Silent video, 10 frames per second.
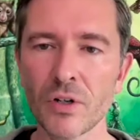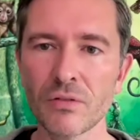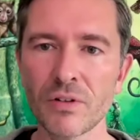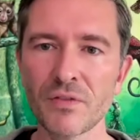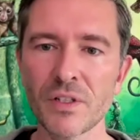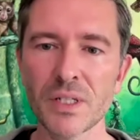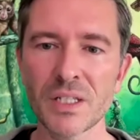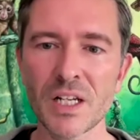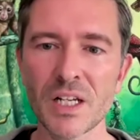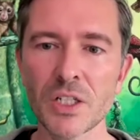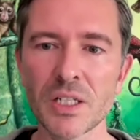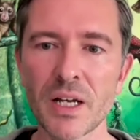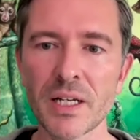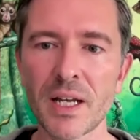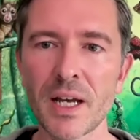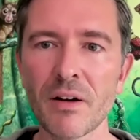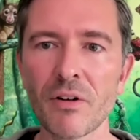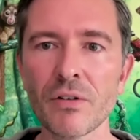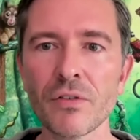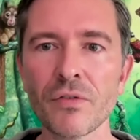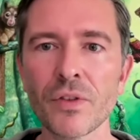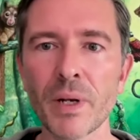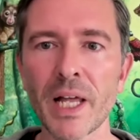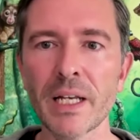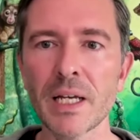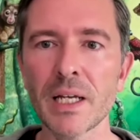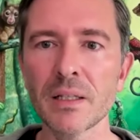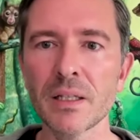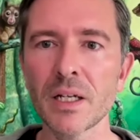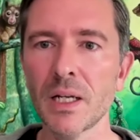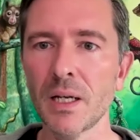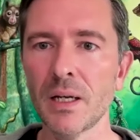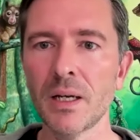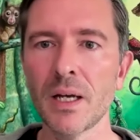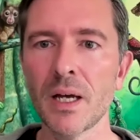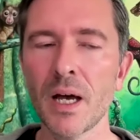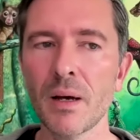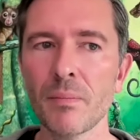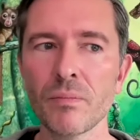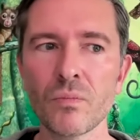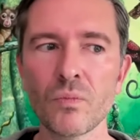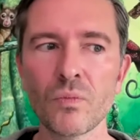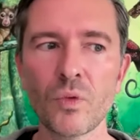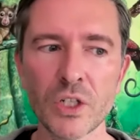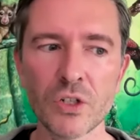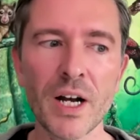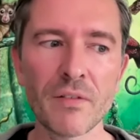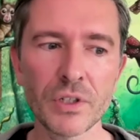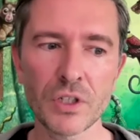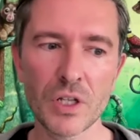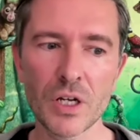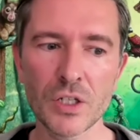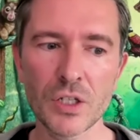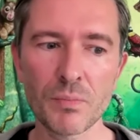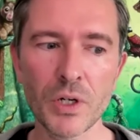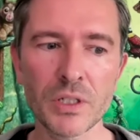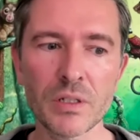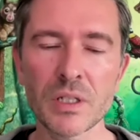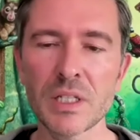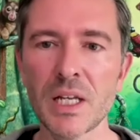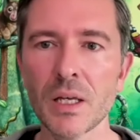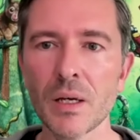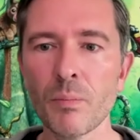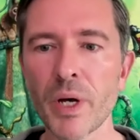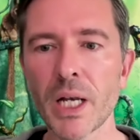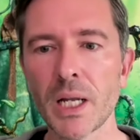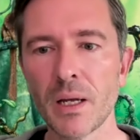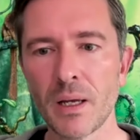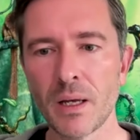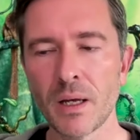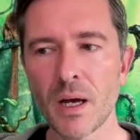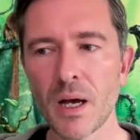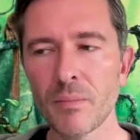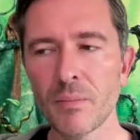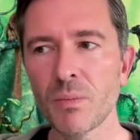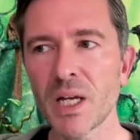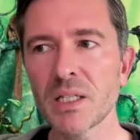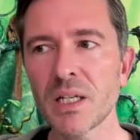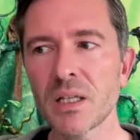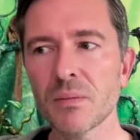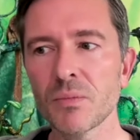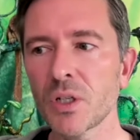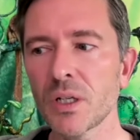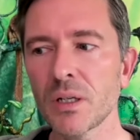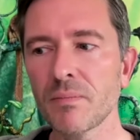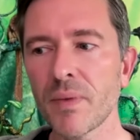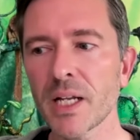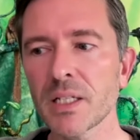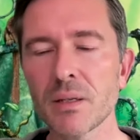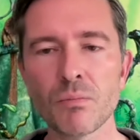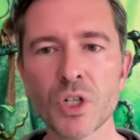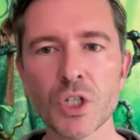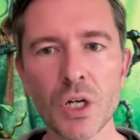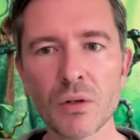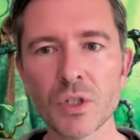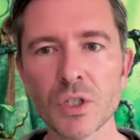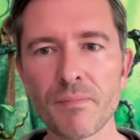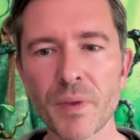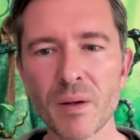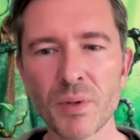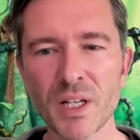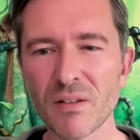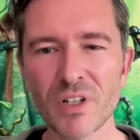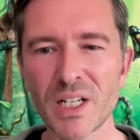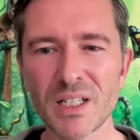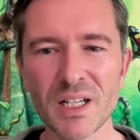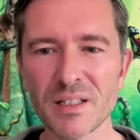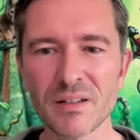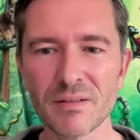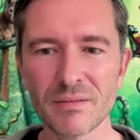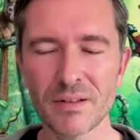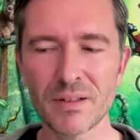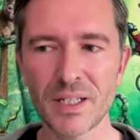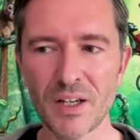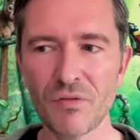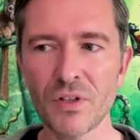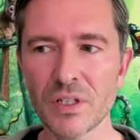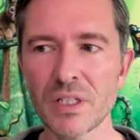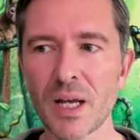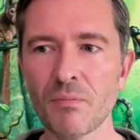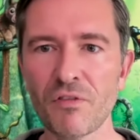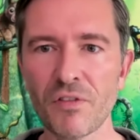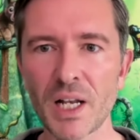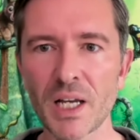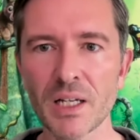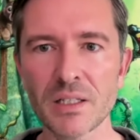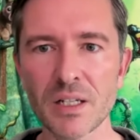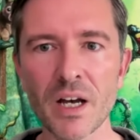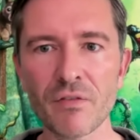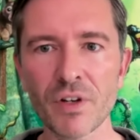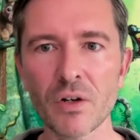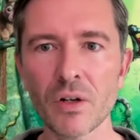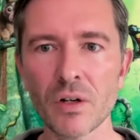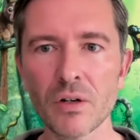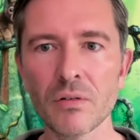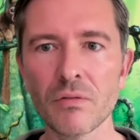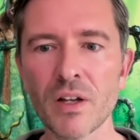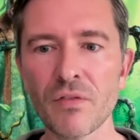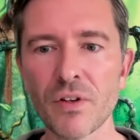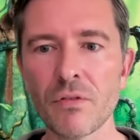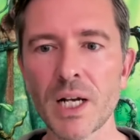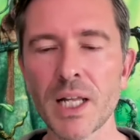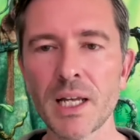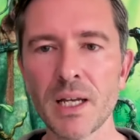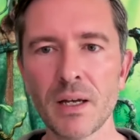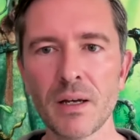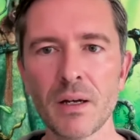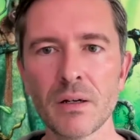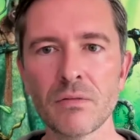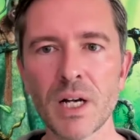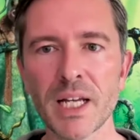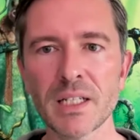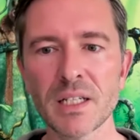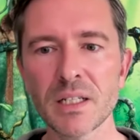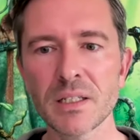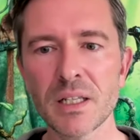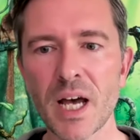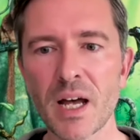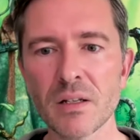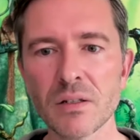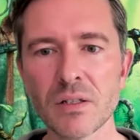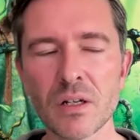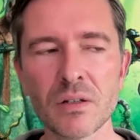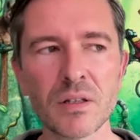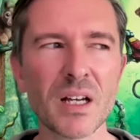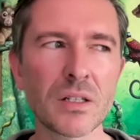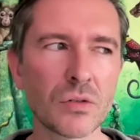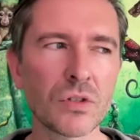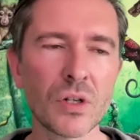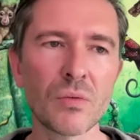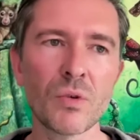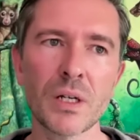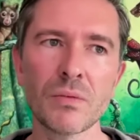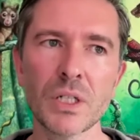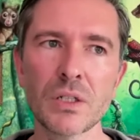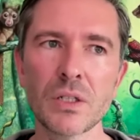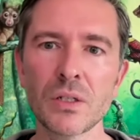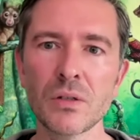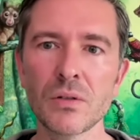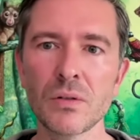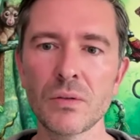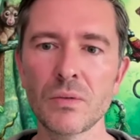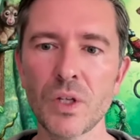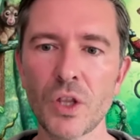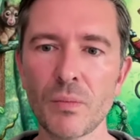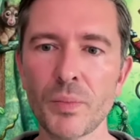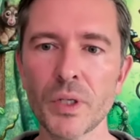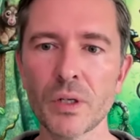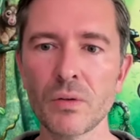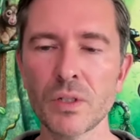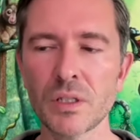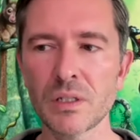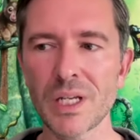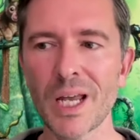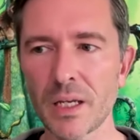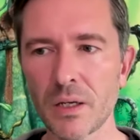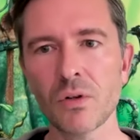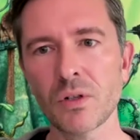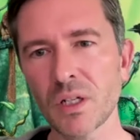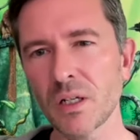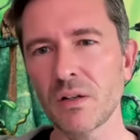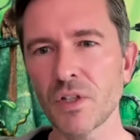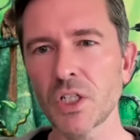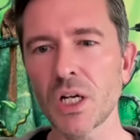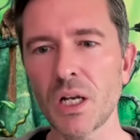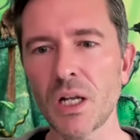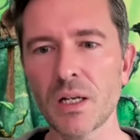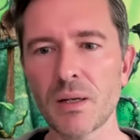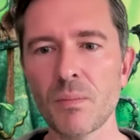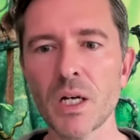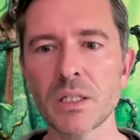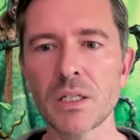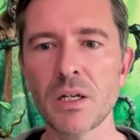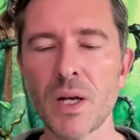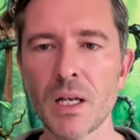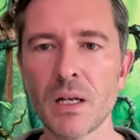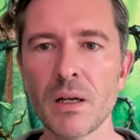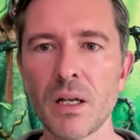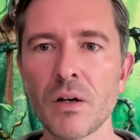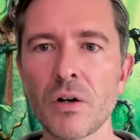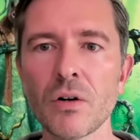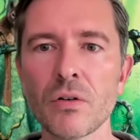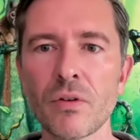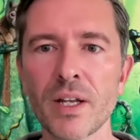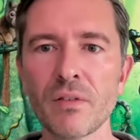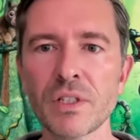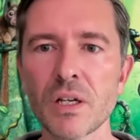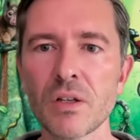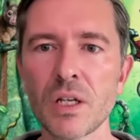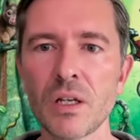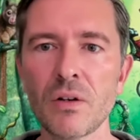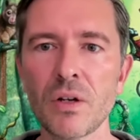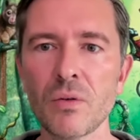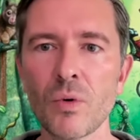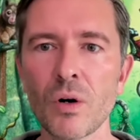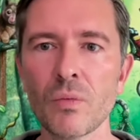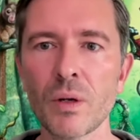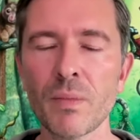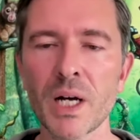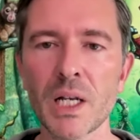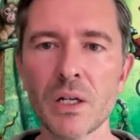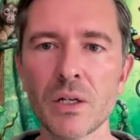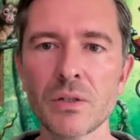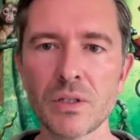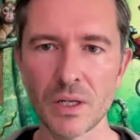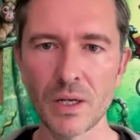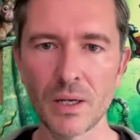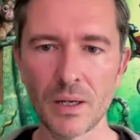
coral reefs are in such a tiny area of the planet that we travel to those spots to see them, but you may see them on a Attenborough show or something, but that really doesn't give you the same feeling as diving on a coral reef and really relating to that. So that is also what I wanted to do with the book, was take you on kind of a journey and immerse you in a coral reef so that you knew what we might lose.